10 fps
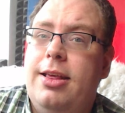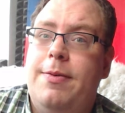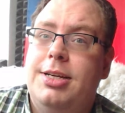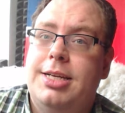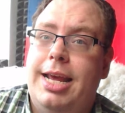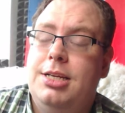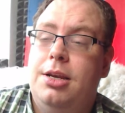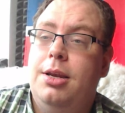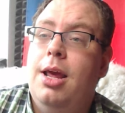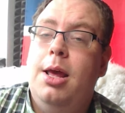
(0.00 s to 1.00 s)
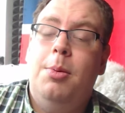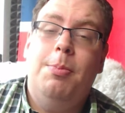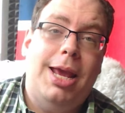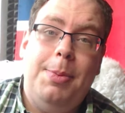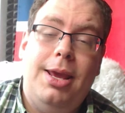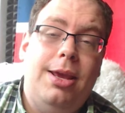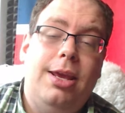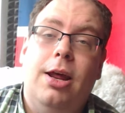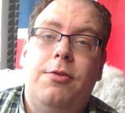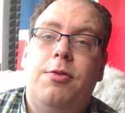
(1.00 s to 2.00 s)
of education, maybe,
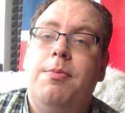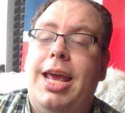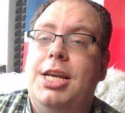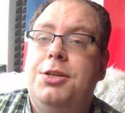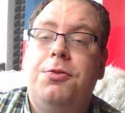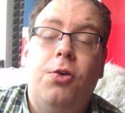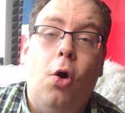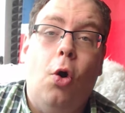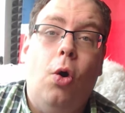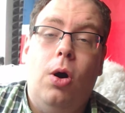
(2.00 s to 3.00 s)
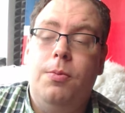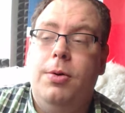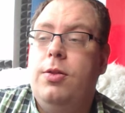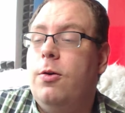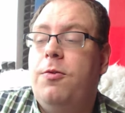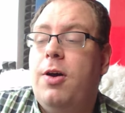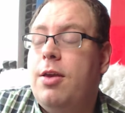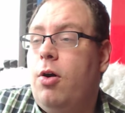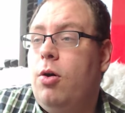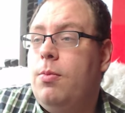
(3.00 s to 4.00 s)
you know, from the age of 4 onwards or
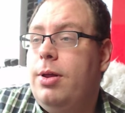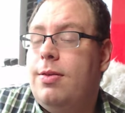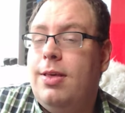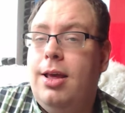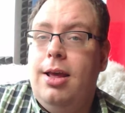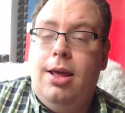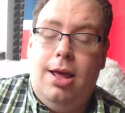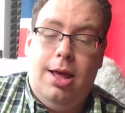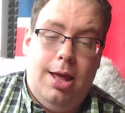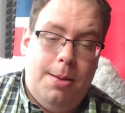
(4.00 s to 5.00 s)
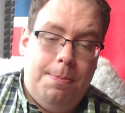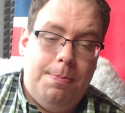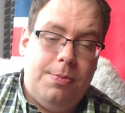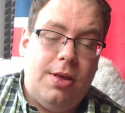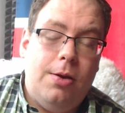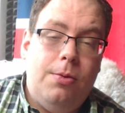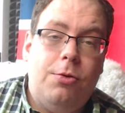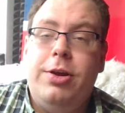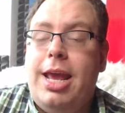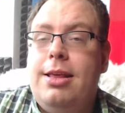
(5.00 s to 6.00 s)
5 onwards. So
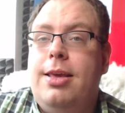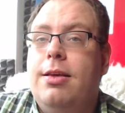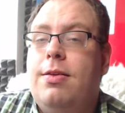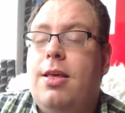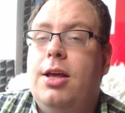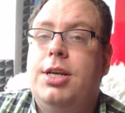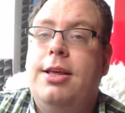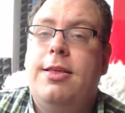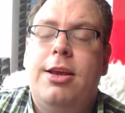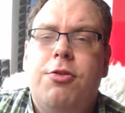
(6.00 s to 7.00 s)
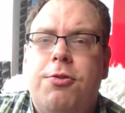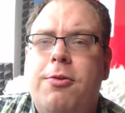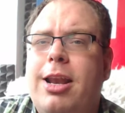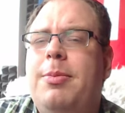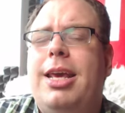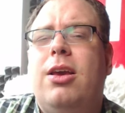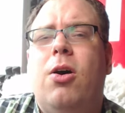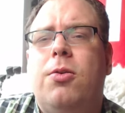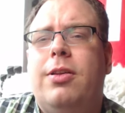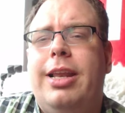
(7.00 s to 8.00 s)
creating a surgeon is incredibly
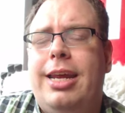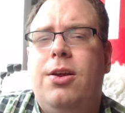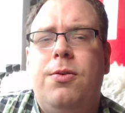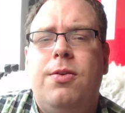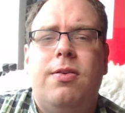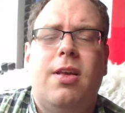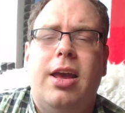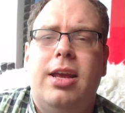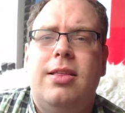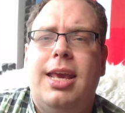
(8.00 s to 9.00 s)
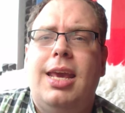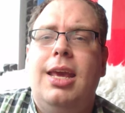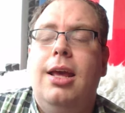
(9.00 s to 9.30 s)
costly to society.